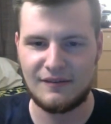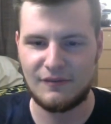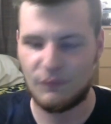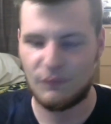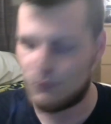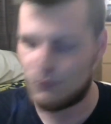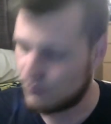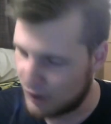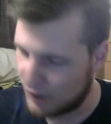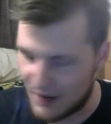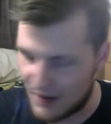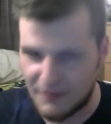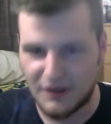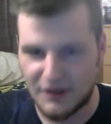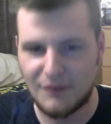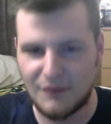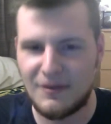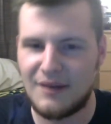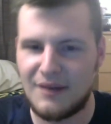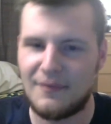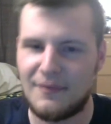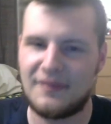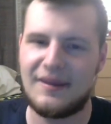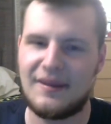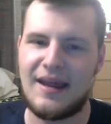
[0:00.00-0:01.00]
Probably going to
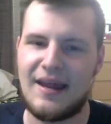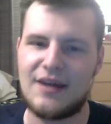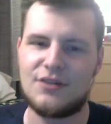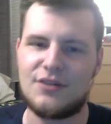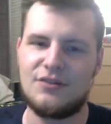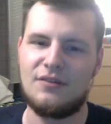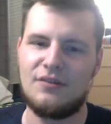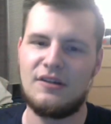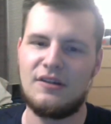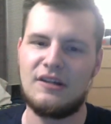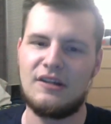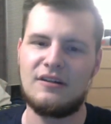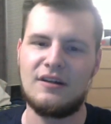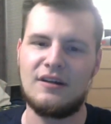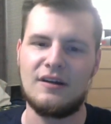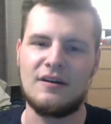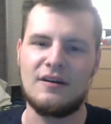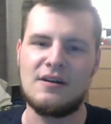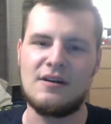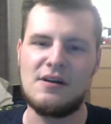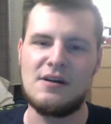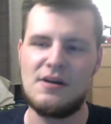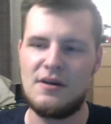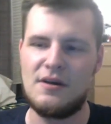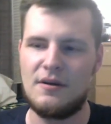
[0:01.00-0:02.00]
meet him at the National this year.
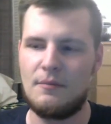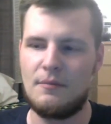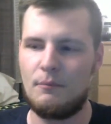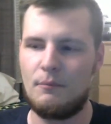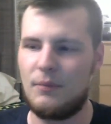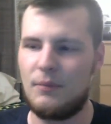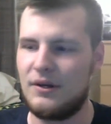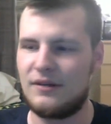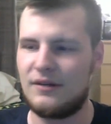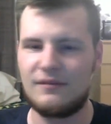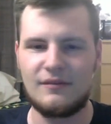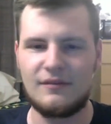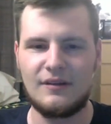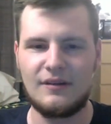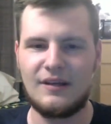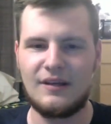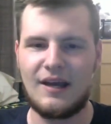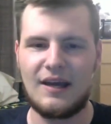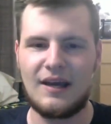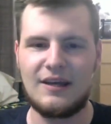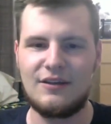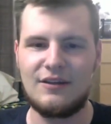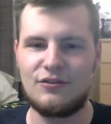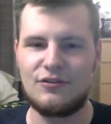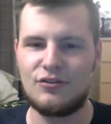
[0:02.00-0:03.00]
But
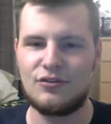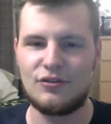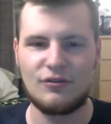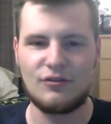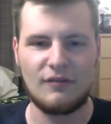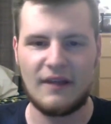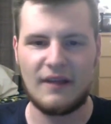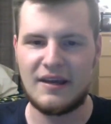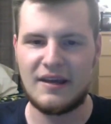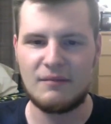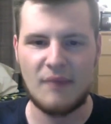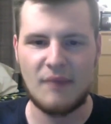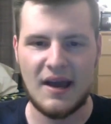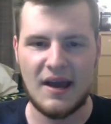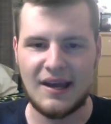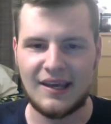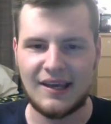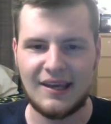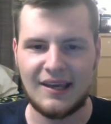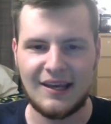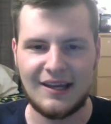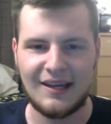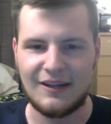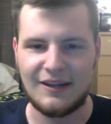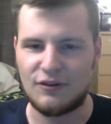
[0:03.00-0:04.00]
he's just laid back
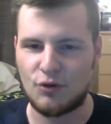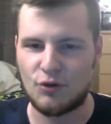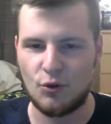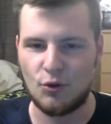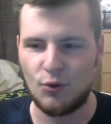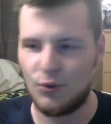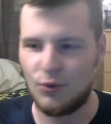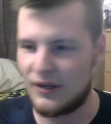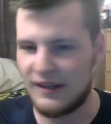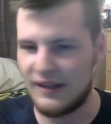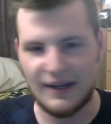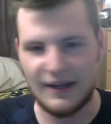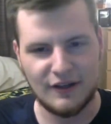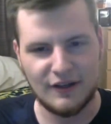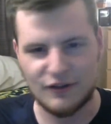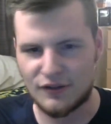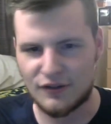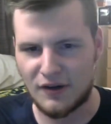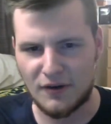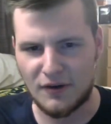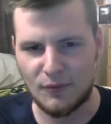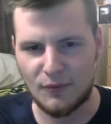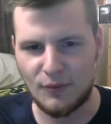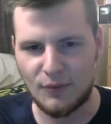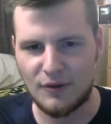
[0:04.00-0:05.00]
kid. He's cool. He likes
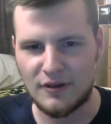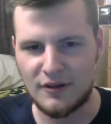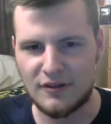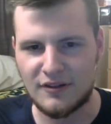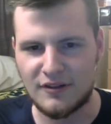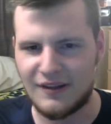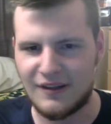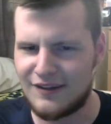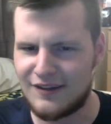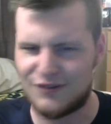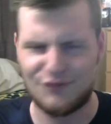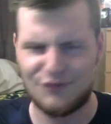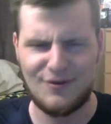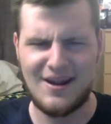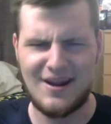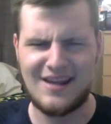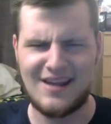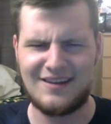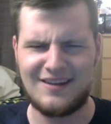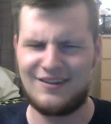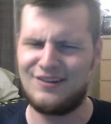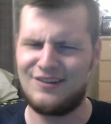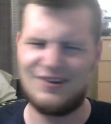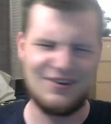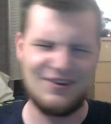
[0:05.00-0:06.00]
Star Wars. That's great.
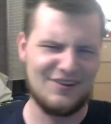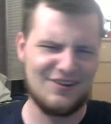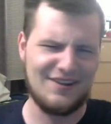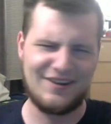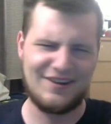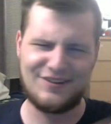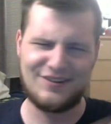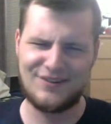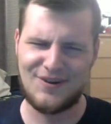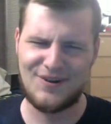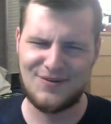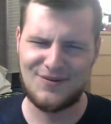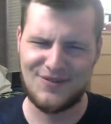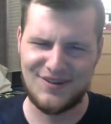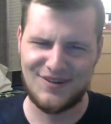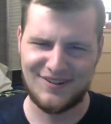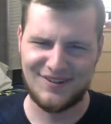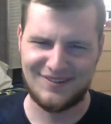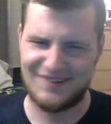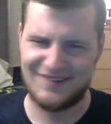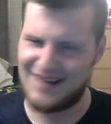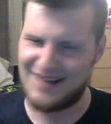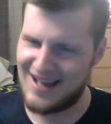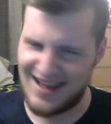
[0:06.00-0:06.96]
You like Star Wars?